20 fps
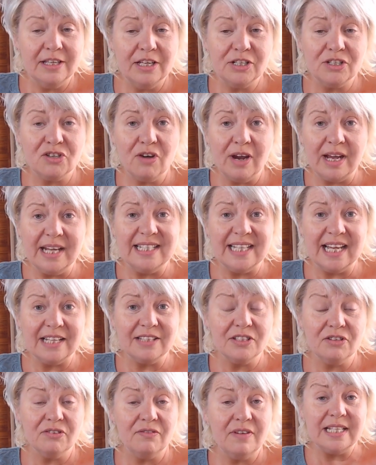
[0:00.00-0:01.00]
The straight
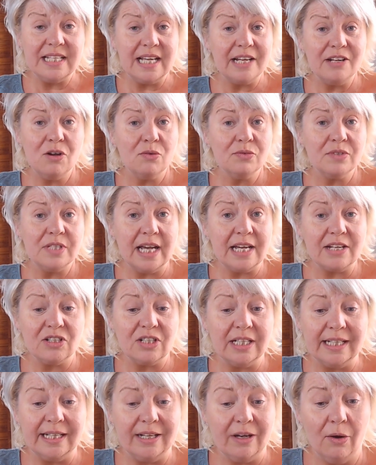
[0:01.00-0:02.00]
answer I don't
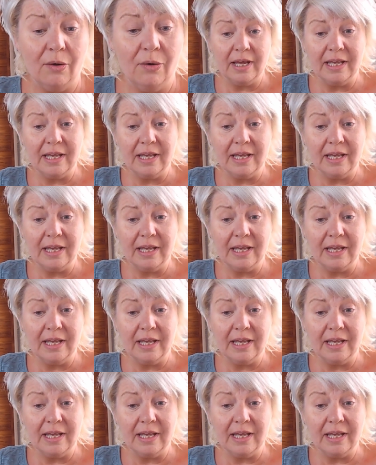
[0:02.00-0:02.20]
actually know.